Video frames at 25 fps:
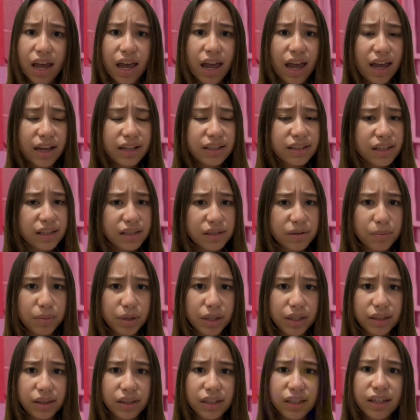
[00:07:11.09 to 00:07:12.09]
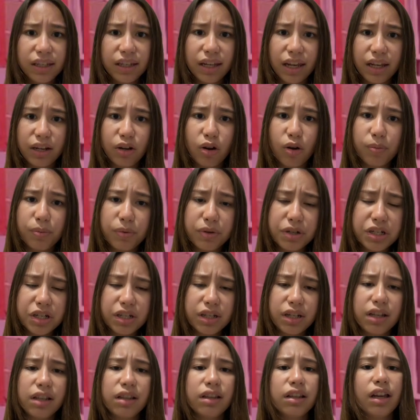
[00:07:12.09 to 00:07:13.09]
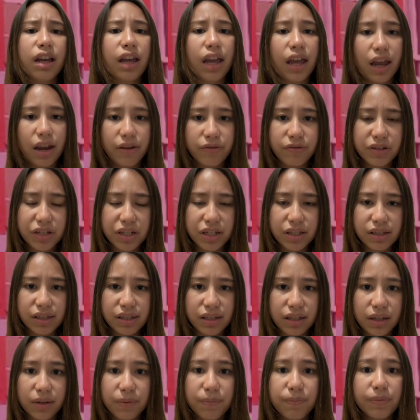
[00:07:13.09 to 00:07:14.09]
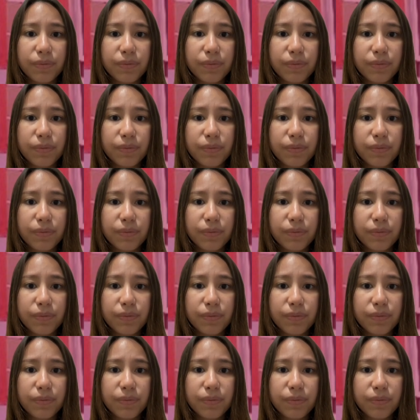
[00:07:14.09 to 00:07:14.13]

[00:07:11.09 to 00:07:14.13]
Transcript: accessibility, and operational efficiency.